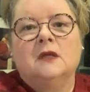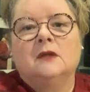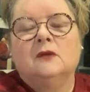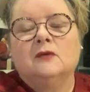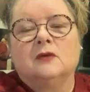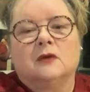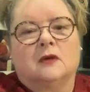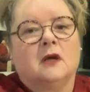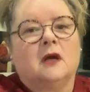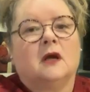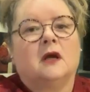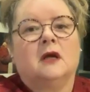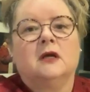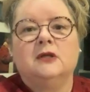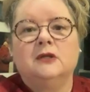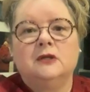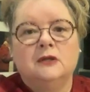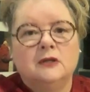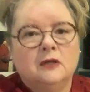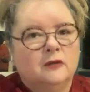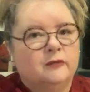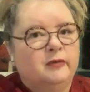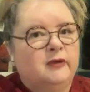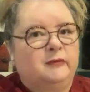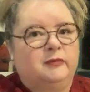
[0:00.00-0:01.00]
look, I
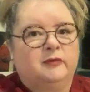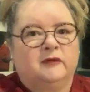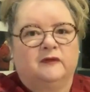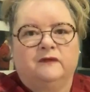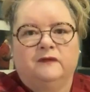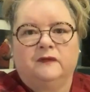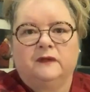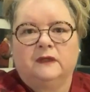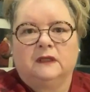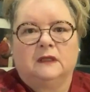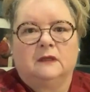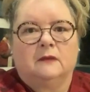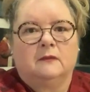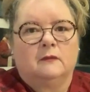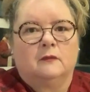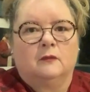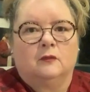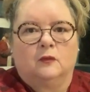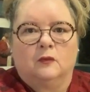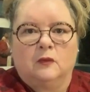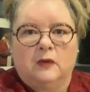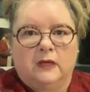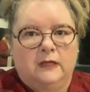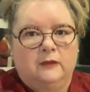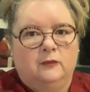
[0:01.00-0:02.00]
know people are feeling it
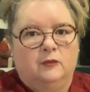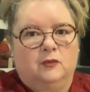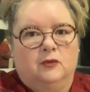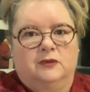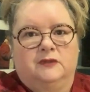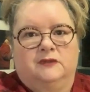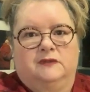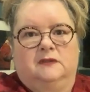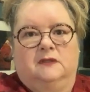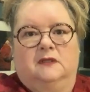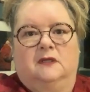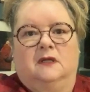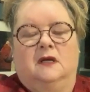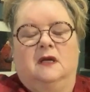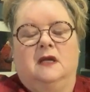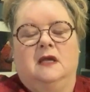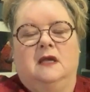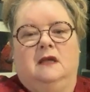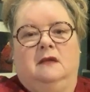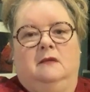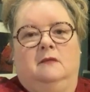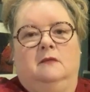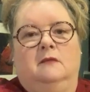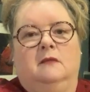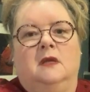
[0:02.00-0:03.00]
way worse than I
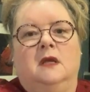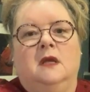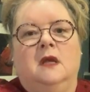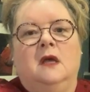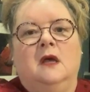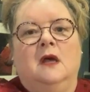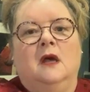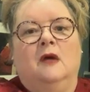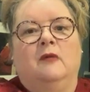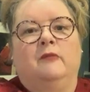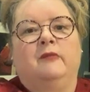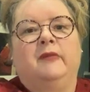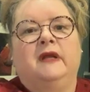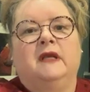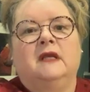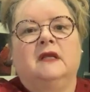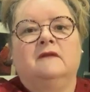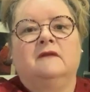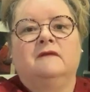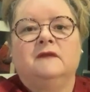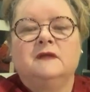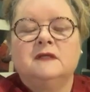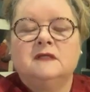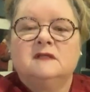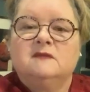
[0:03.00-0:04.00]
am, but
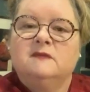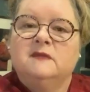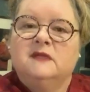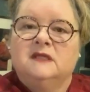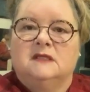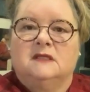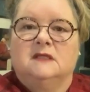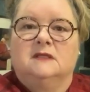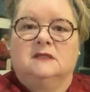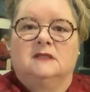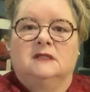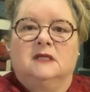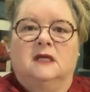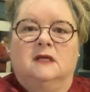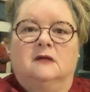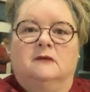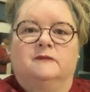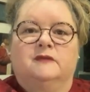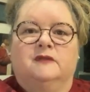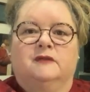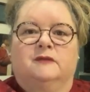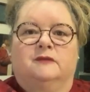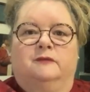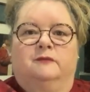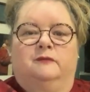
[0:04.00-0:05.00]
if this message
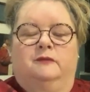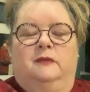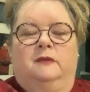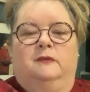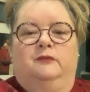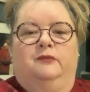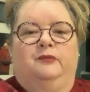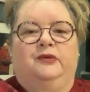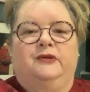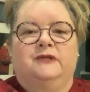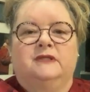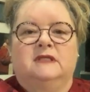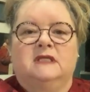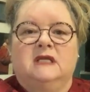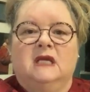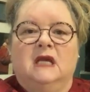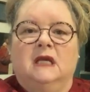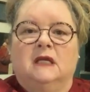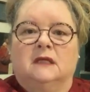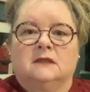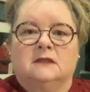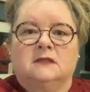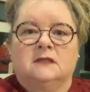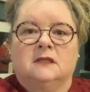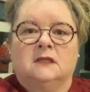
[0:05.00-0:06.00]
helps
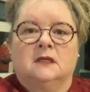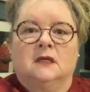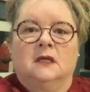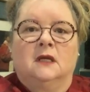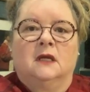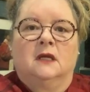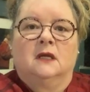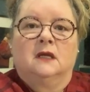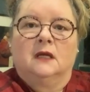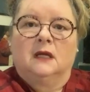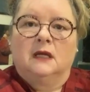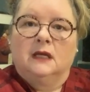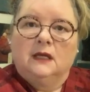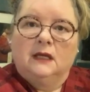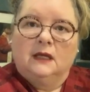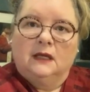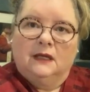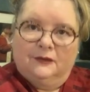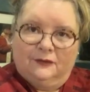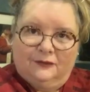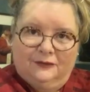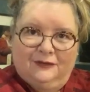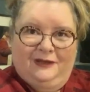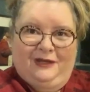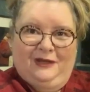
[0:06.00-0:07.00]
protect
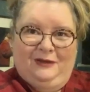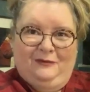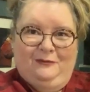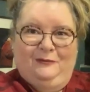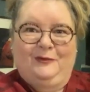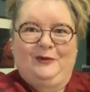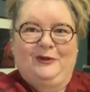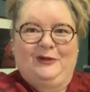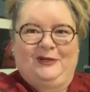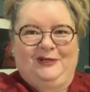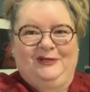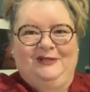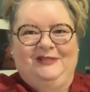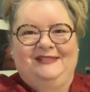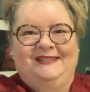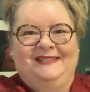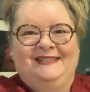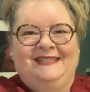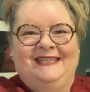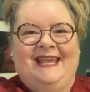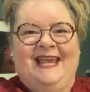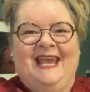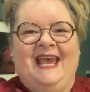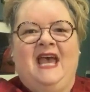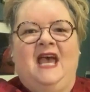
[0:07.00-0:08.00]
healthcare
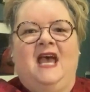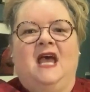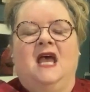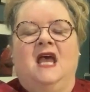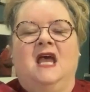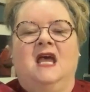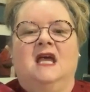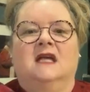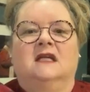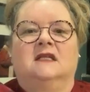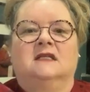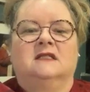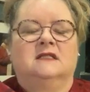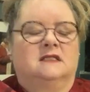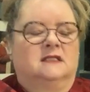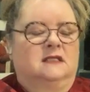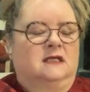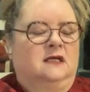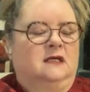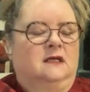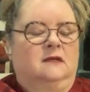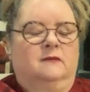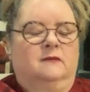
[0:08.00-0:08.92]
workers and